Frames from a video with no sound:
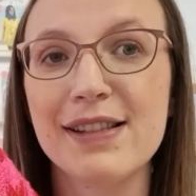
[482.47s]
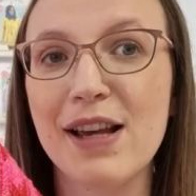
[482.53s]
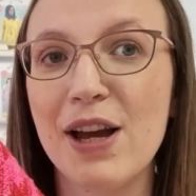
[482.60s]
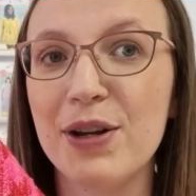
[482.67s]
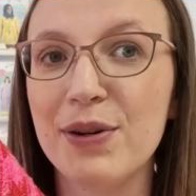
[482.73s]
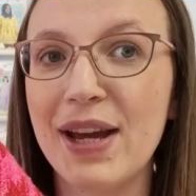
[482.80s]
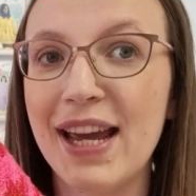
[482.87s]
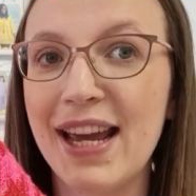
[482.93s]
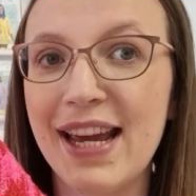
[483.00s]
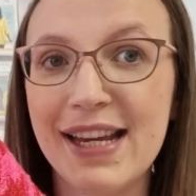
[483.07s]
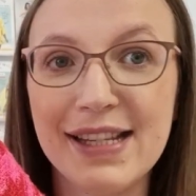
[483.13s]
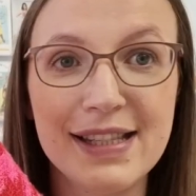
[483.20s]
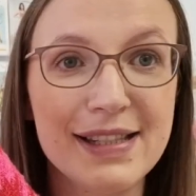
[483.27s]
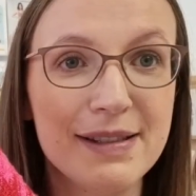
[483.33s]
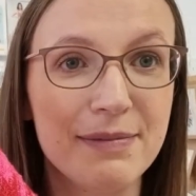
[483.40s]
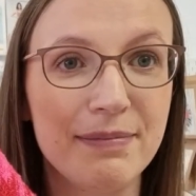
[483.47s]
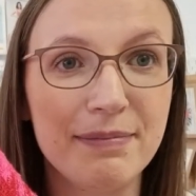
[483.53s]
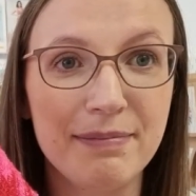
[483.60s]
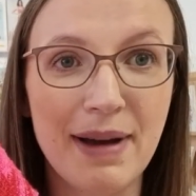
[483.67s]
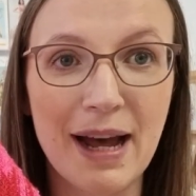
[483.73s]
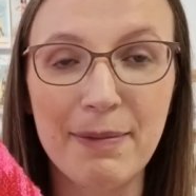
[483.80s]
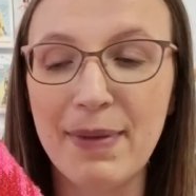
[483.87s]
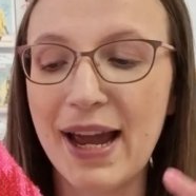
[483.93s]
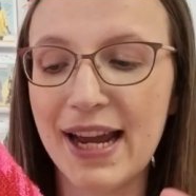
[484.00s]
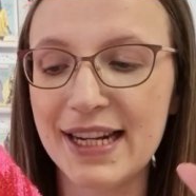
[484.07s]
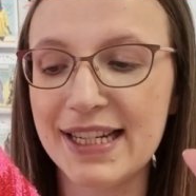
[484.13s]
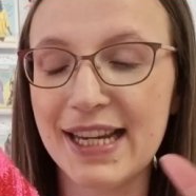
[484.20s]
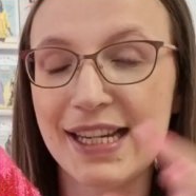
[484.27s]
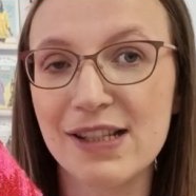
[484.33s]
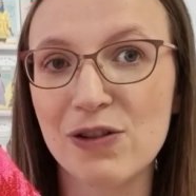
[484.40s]
So it is
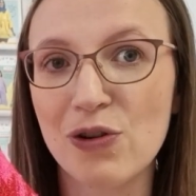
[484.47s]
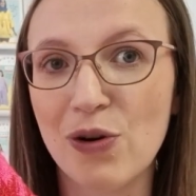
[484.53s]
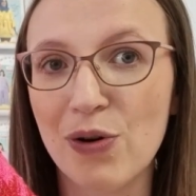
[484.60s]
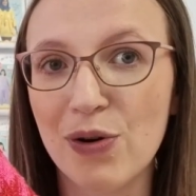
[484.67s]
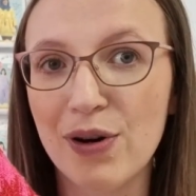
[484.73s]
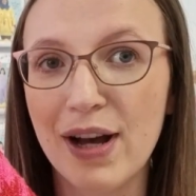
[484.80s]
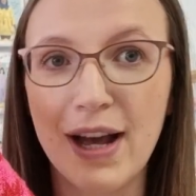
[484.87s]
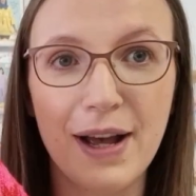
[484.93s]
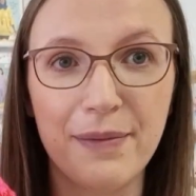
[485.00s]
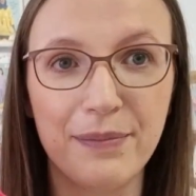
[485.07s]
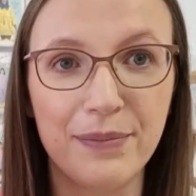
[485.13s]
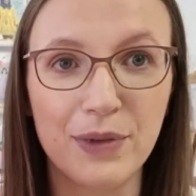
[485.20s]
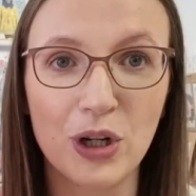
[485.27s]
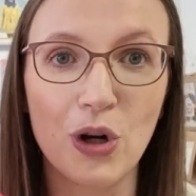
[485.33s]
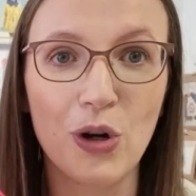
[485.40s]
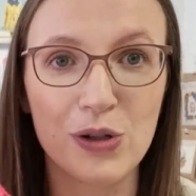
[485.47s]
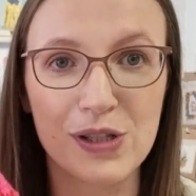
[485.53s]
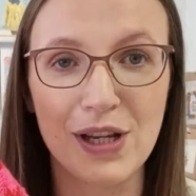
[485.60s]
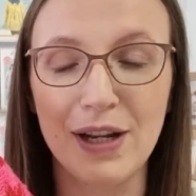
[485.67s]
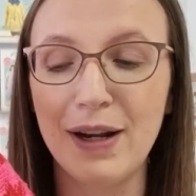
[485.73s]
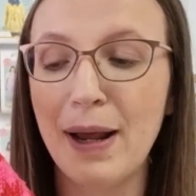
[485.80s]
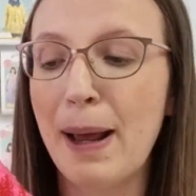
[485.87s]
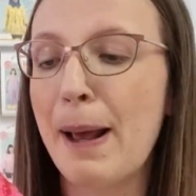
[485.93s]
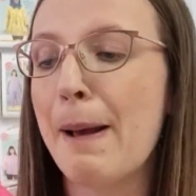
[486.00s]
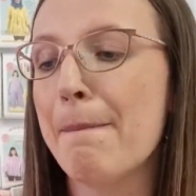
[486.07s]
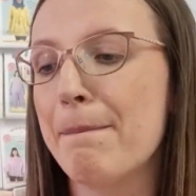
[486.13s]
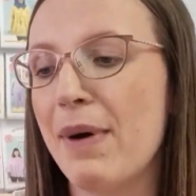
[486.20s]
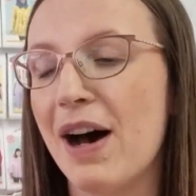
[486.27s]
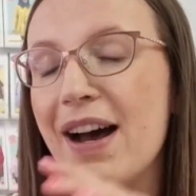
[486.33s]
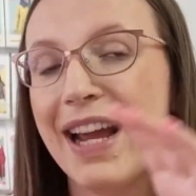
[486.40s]
man-made. It's not cotton,
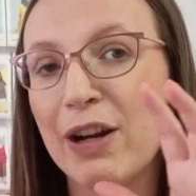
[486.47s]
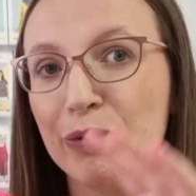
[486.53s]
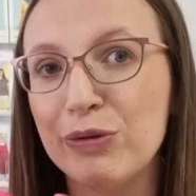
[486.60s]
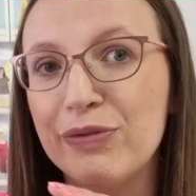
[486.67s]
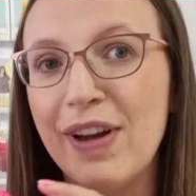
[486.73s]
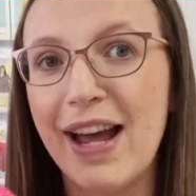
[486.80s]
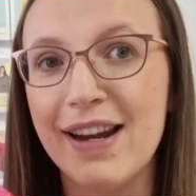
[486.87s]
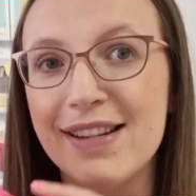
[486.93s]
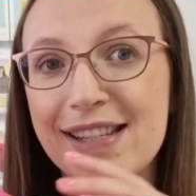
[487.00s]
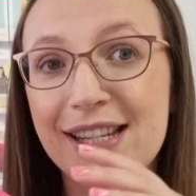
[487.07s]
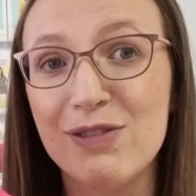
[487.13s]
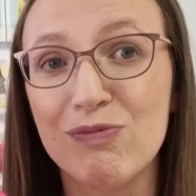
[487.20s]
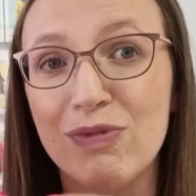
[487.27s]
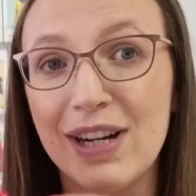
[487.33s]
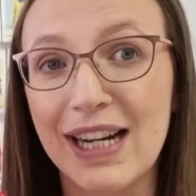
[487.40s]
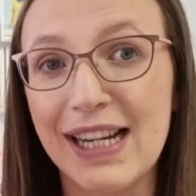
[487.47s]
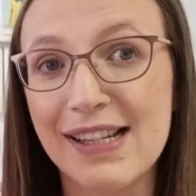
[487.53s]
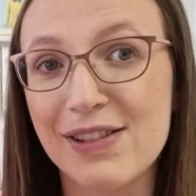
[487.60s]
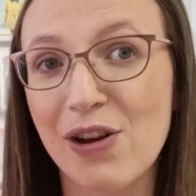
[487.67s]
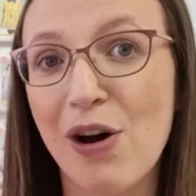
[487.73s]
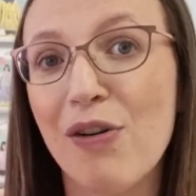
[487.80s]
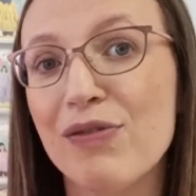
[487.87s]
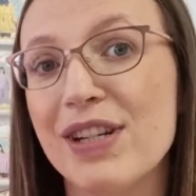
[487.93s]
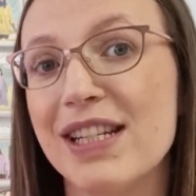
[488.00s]
but in all fairness, it's really soft.